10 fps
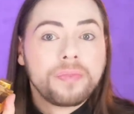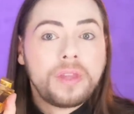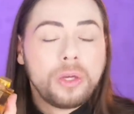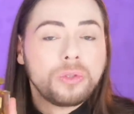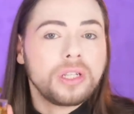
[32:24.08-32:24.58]

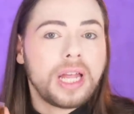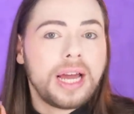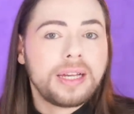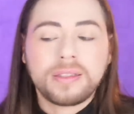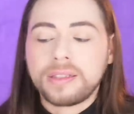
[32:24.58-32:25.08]
They
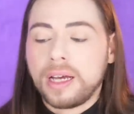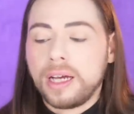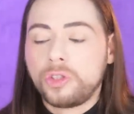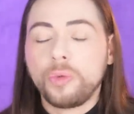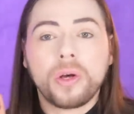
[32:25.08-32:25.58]
utilize
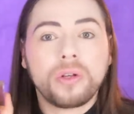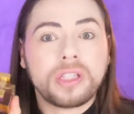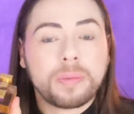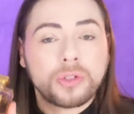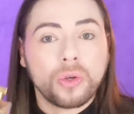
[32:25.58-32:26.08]
uh,
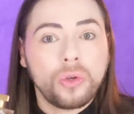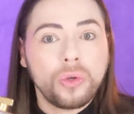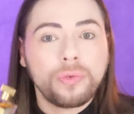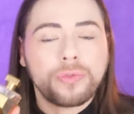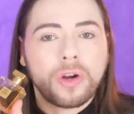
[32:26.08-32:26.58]
Tuberose
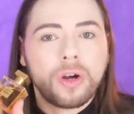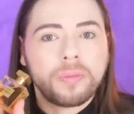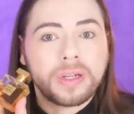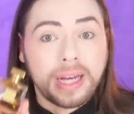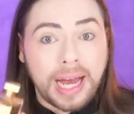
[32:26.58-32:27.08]
Absolue
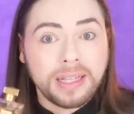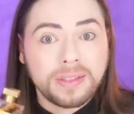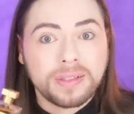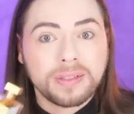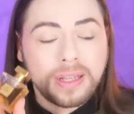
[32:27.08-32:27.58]
from
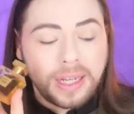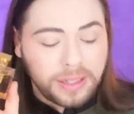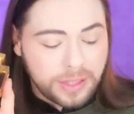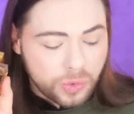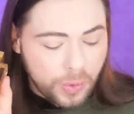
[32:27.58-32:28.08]
Grasse
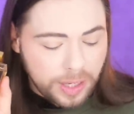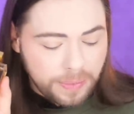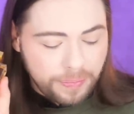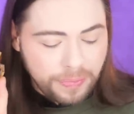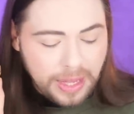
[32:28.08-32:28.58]
in this
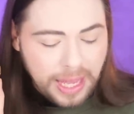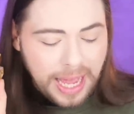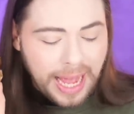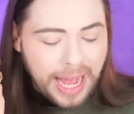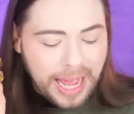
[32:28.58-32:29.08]
one.
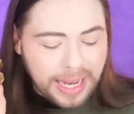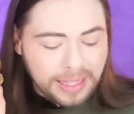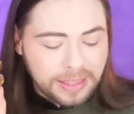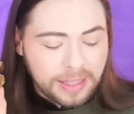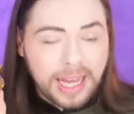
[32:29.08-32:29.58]

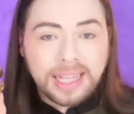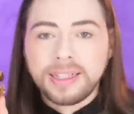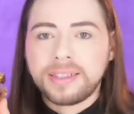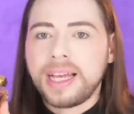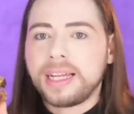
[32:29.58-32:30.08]
And as
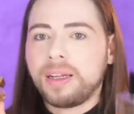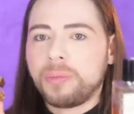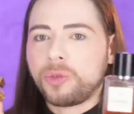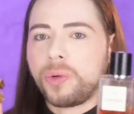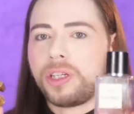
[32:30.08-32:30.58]
I said,
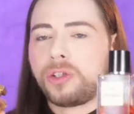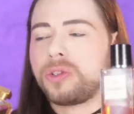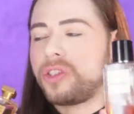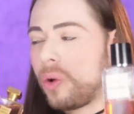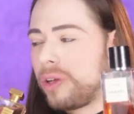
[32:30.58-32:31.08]
number twenty-two
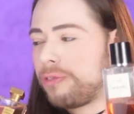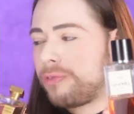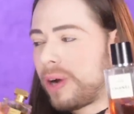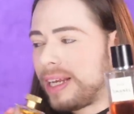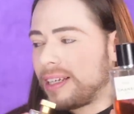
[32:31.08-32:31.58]
is the only
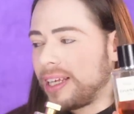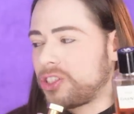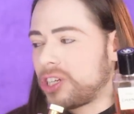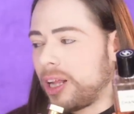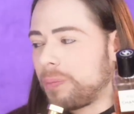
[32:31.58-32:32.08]
friendly
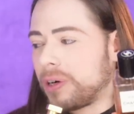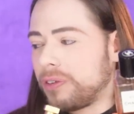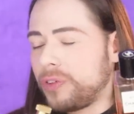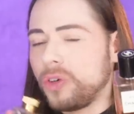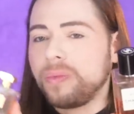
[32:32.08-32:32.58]
Chanel
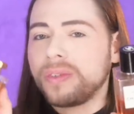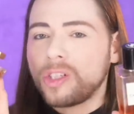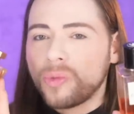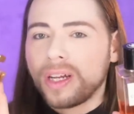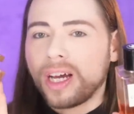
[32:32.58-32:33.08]
perfume.
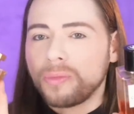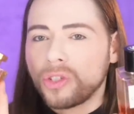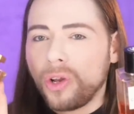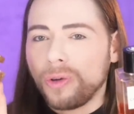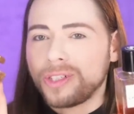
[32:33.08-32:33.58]
This one comes
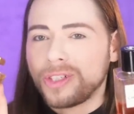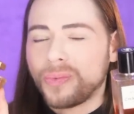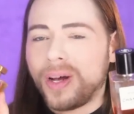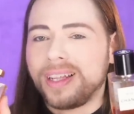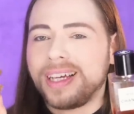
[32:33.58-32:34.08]
close as
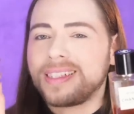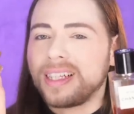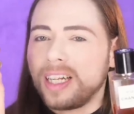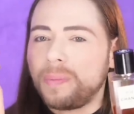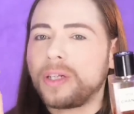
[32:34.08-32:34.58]
well. It's
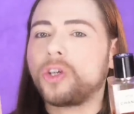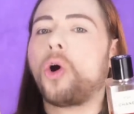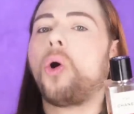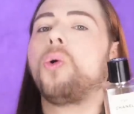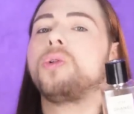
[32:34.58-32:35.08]
a little bit
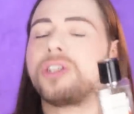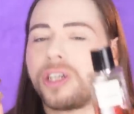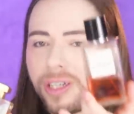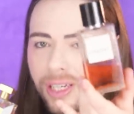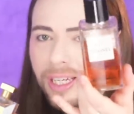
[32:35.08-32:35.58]

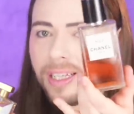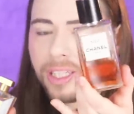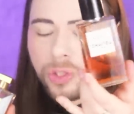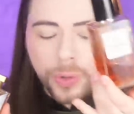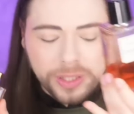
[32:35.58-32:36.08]
colder
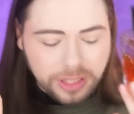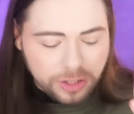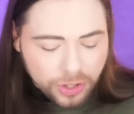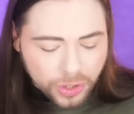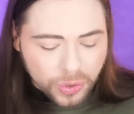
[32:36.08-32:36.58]
than
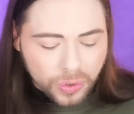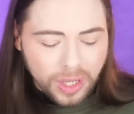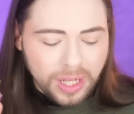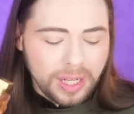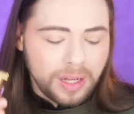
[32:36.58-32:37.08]
twenty-two,
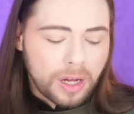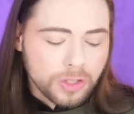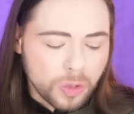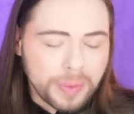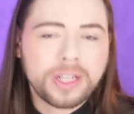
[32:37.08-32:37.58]

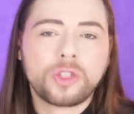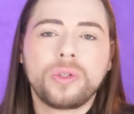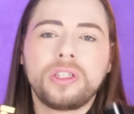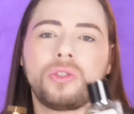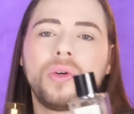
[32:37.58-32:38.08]
also because
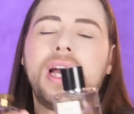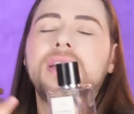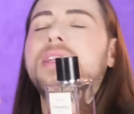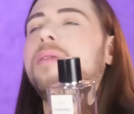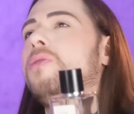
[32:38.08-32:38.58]
twenty-two
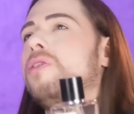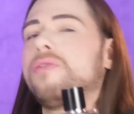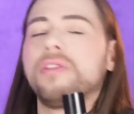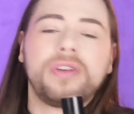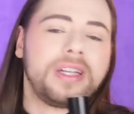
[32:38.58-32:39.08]
has that
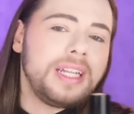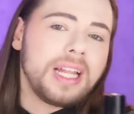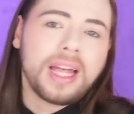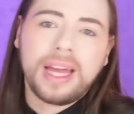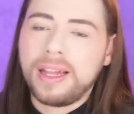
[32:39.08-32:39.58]
beautiful
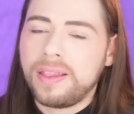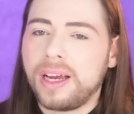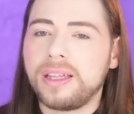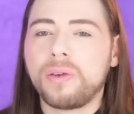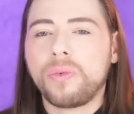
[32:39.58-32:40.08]
vanilla in
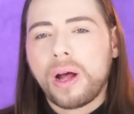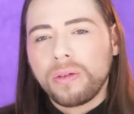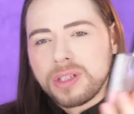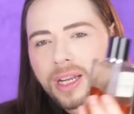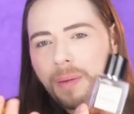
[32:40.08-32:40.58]
there that
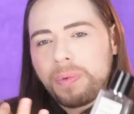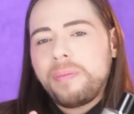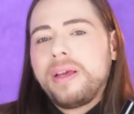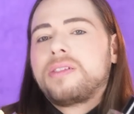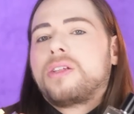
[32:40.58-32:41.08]
rounds it up and
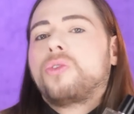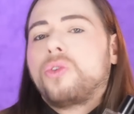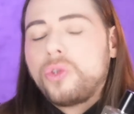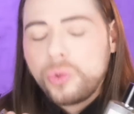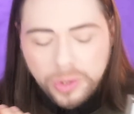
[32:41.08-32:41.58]
makes it
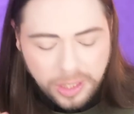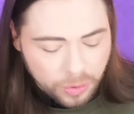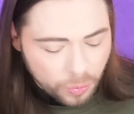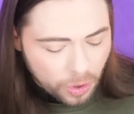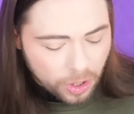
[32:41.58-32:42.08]
cocoony
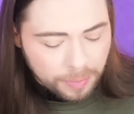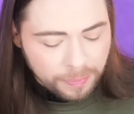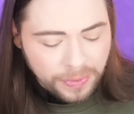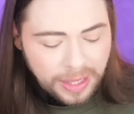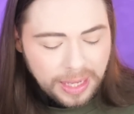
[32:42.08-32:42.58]
and
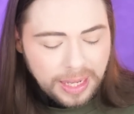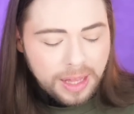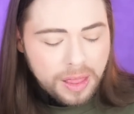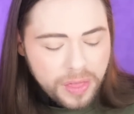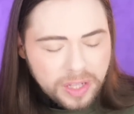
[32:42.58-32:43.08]
warm.
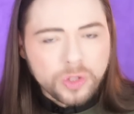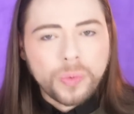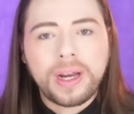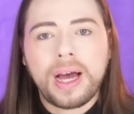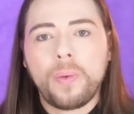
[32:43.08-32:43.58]
This
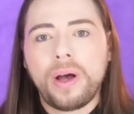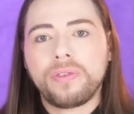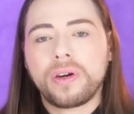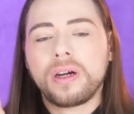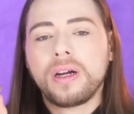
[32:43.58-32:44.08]
one,
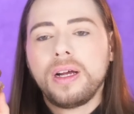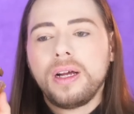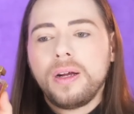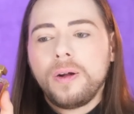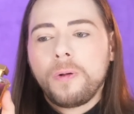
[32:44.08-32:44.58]
however,
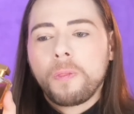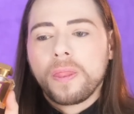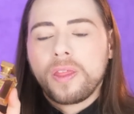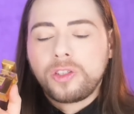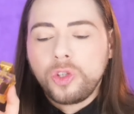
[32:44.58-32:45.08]

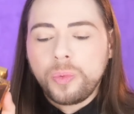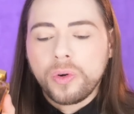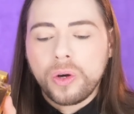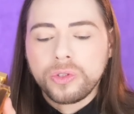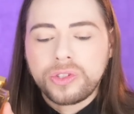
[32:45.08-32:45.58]
the
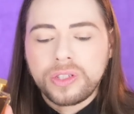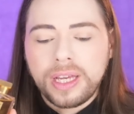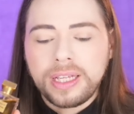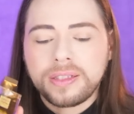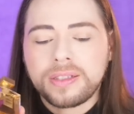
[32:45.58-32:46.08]
tuberose
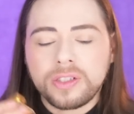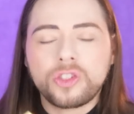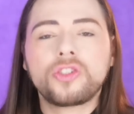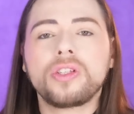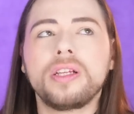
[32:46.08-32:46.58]

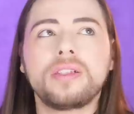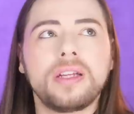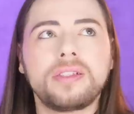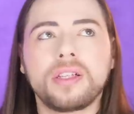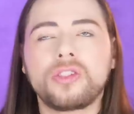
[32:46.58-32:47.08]
is, it,
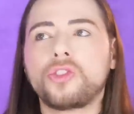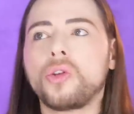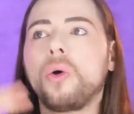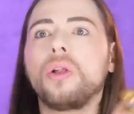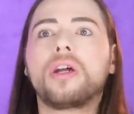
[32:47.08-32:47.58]
it's a
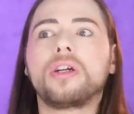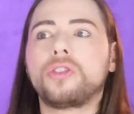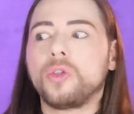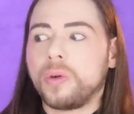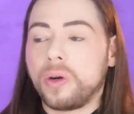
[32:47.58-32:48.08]
solar
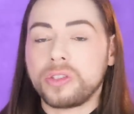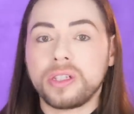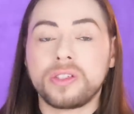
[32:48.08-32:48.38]
tuberose.